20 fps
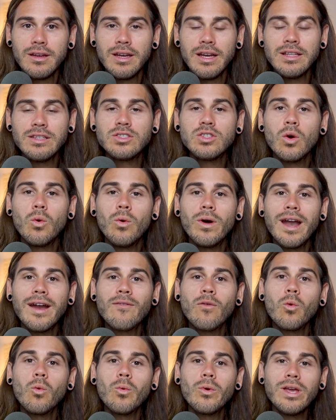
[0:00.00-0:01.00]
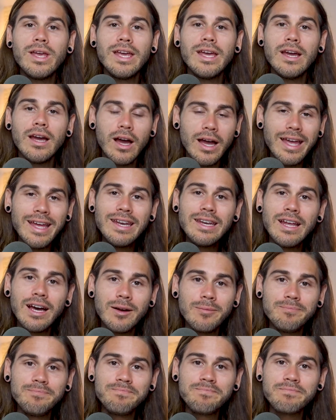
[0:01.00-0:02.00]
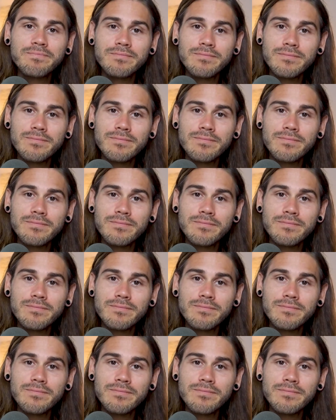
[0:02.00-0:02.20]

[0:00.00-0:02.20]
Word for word: And so whenever we end up